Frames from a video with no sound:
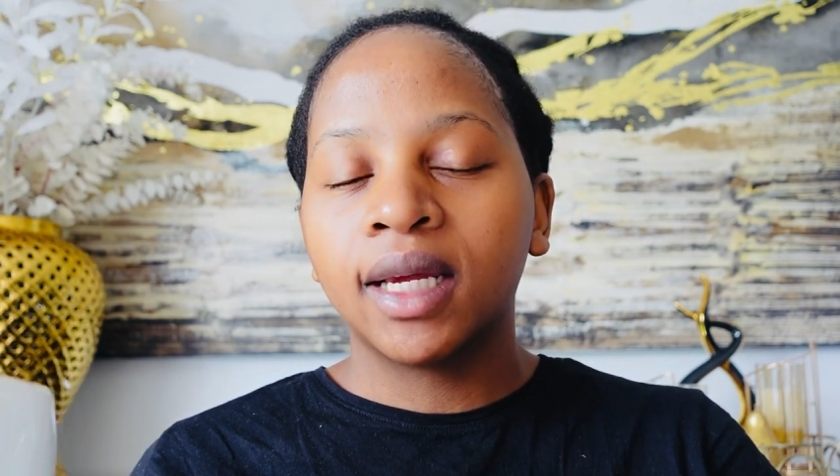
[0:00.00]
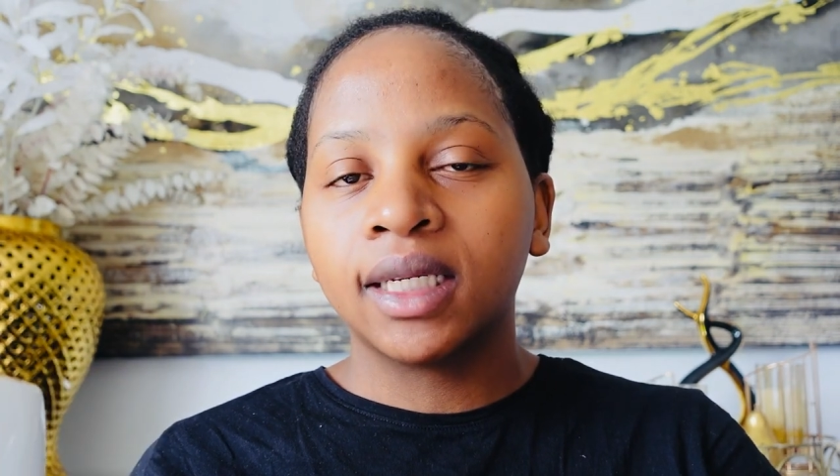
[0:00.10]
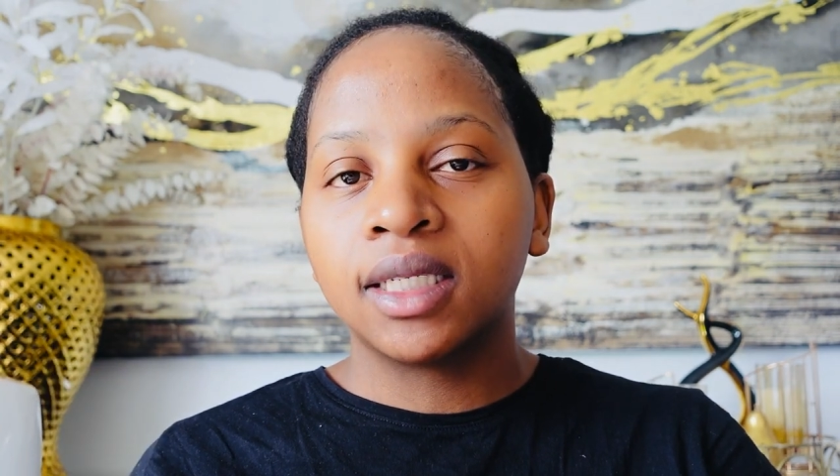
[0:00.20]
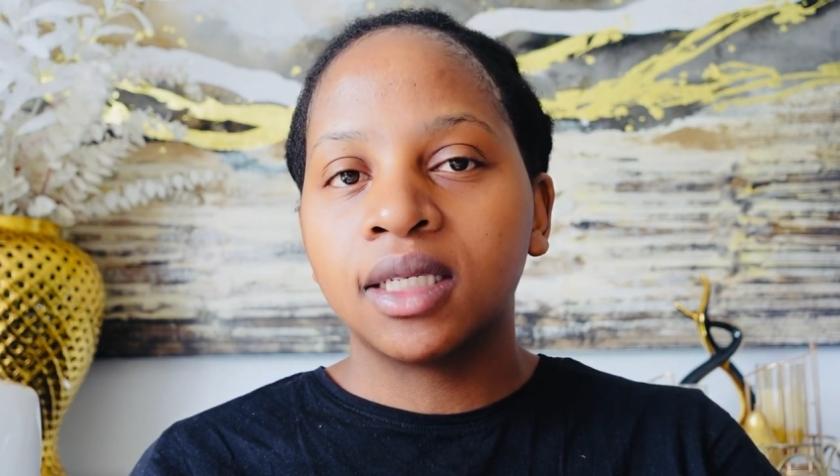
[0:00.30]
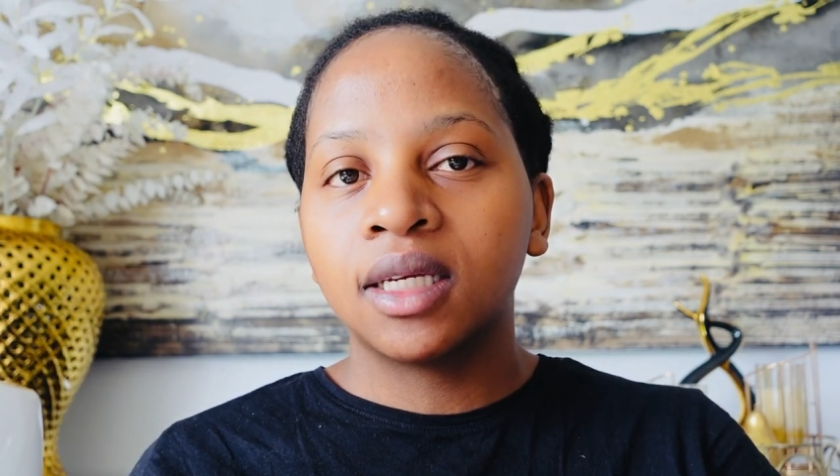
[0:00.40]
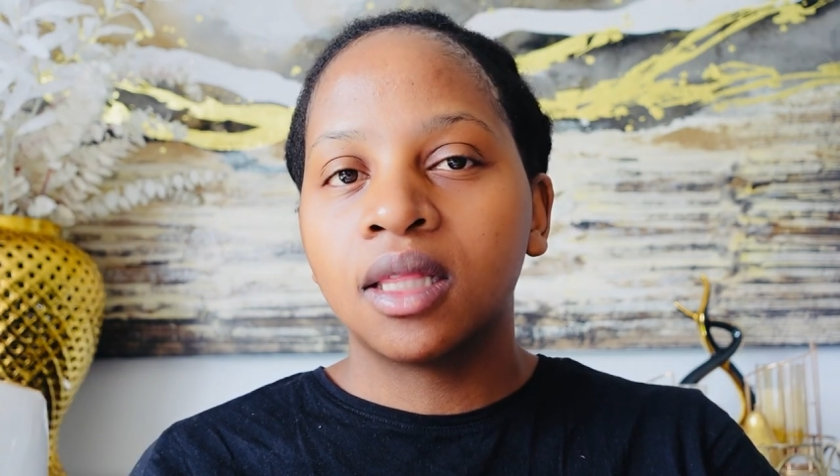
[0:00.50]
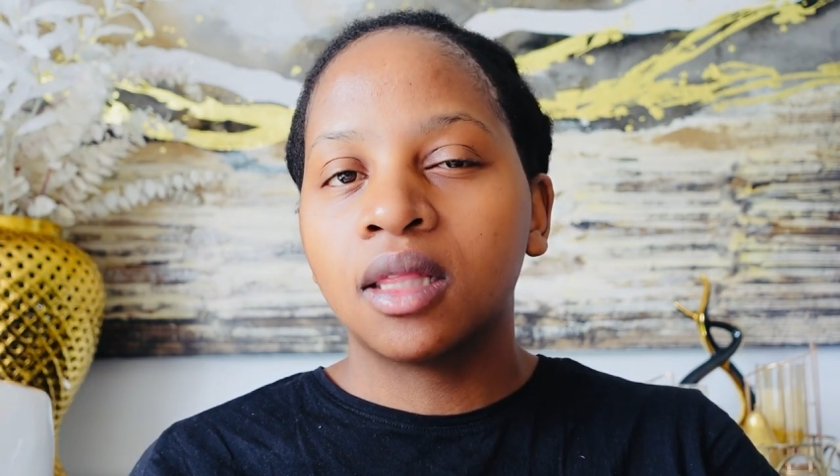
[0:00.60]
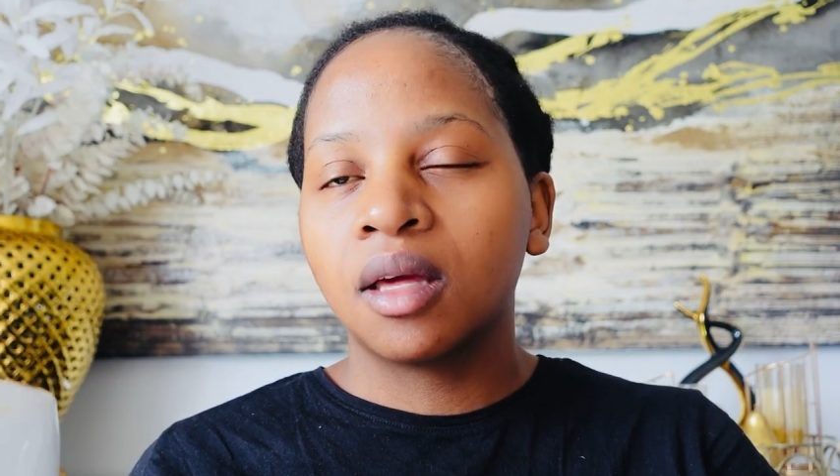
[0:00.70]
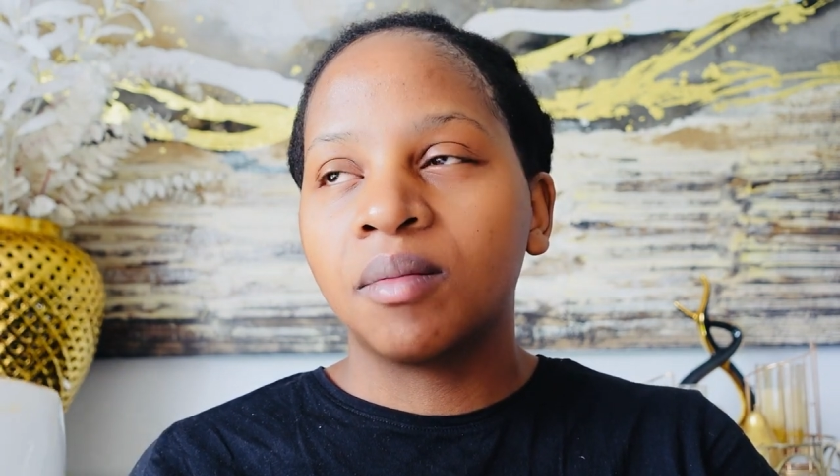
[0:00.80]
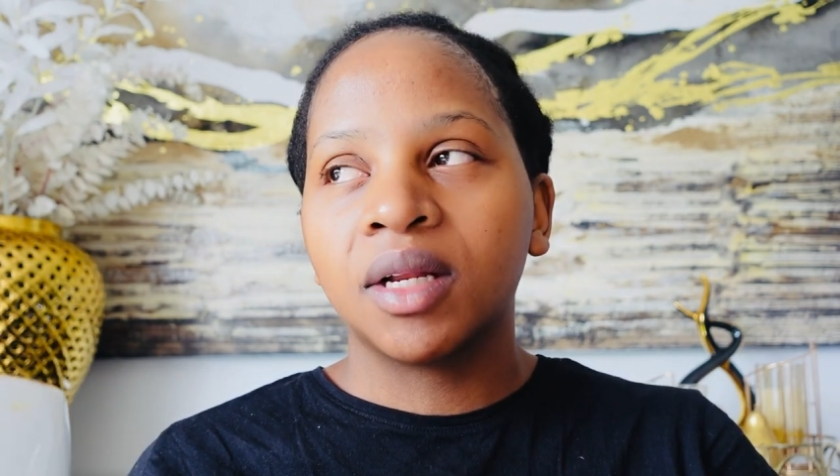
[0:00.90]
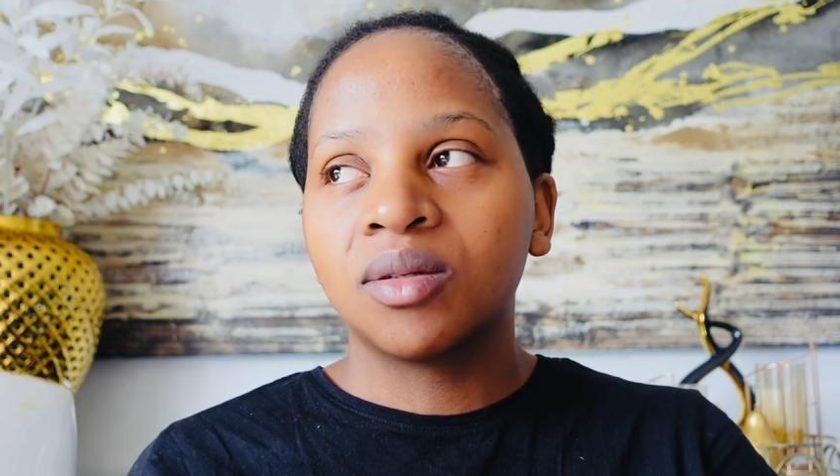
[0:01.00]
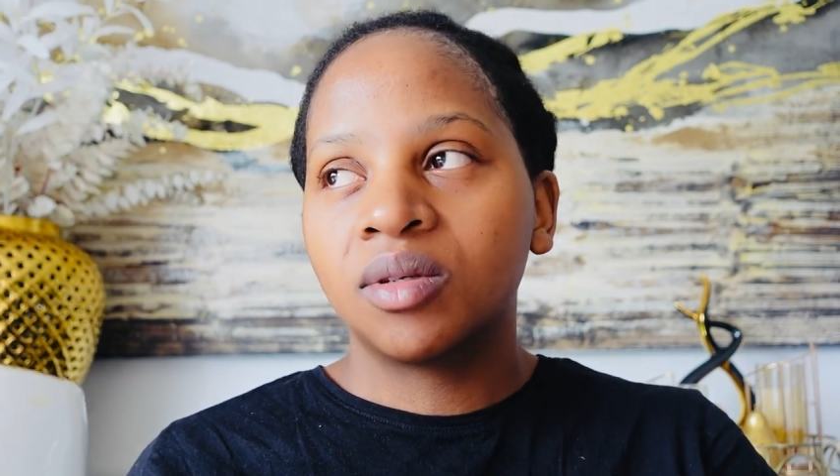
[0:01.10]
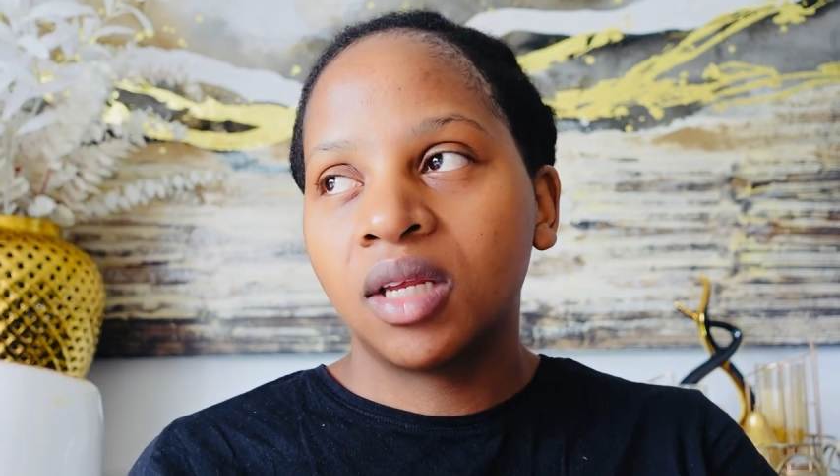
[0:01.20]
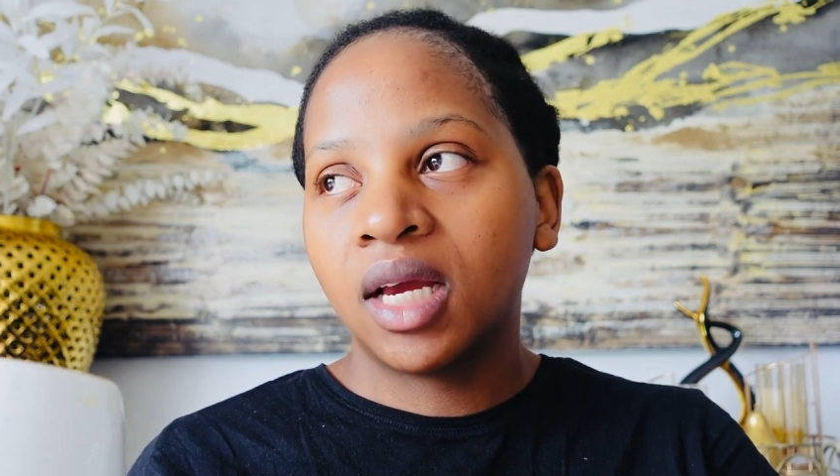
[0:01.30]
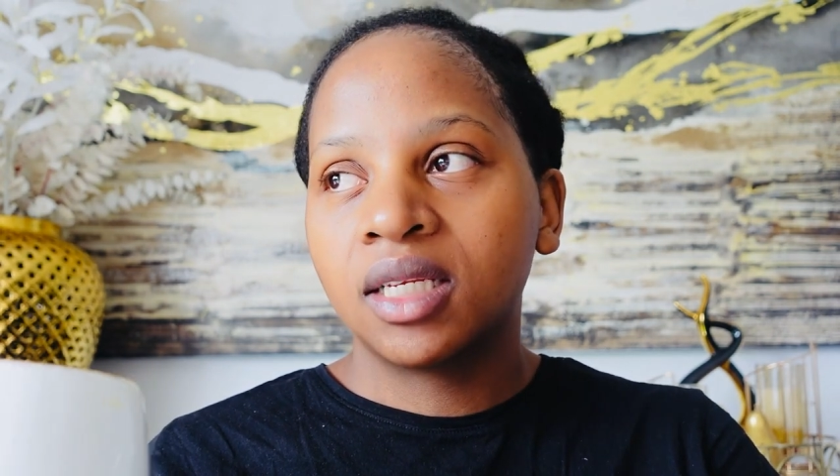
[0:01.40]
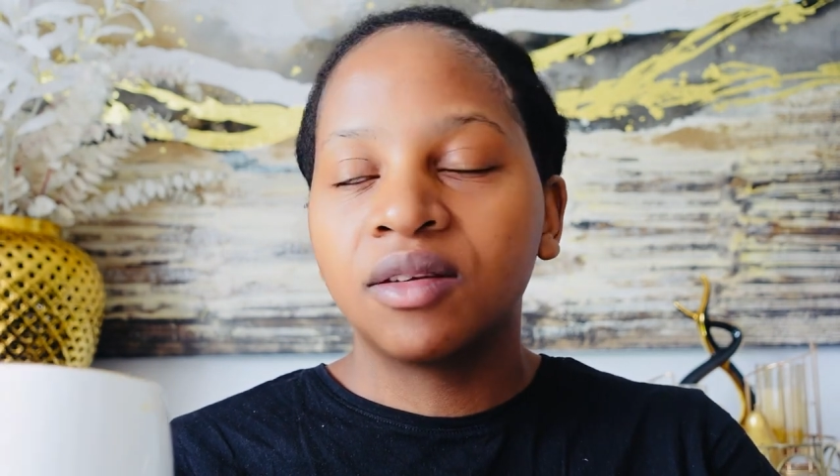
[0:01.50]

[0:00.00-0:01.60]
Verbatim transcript: black tea in there but today